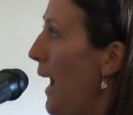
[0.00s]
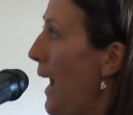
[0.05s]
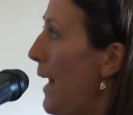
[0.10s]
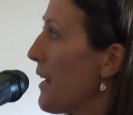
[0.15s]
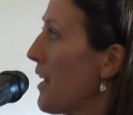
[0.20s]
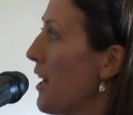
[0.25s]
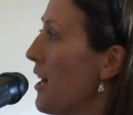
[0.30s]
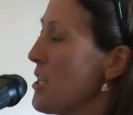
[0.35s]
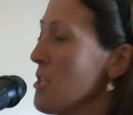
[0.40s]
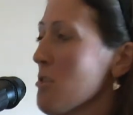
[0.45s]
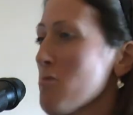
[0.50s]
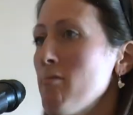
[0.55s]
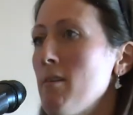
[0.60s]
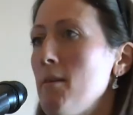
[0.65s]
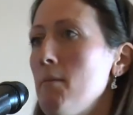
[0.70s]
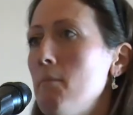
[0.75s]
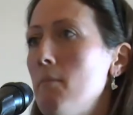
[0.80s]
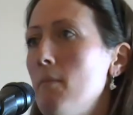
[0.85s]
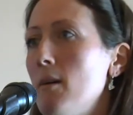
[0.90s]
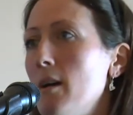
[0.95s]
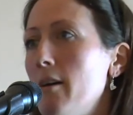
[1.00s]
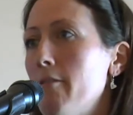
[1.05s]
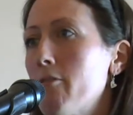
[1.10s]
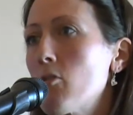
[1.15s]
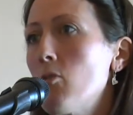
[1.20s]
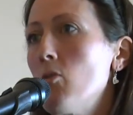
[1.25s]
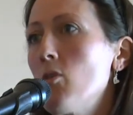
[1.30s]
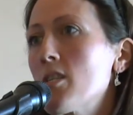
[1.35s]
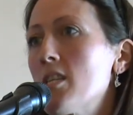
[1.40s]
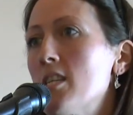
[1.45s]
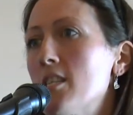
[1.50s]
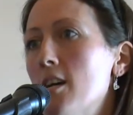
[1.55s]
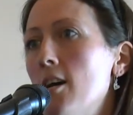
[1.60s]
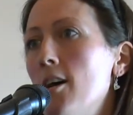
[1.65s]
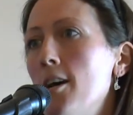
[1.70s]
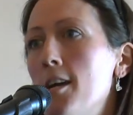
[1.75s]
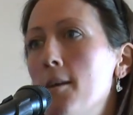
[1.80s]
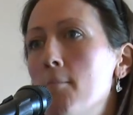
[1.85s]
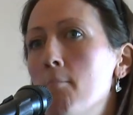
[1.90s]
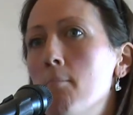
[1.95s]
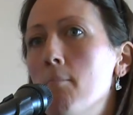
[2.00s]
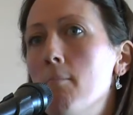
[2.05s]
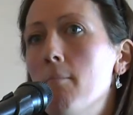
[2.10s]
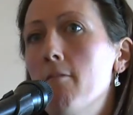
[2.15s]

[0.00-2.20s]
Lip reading: And ice cream, of course, is high in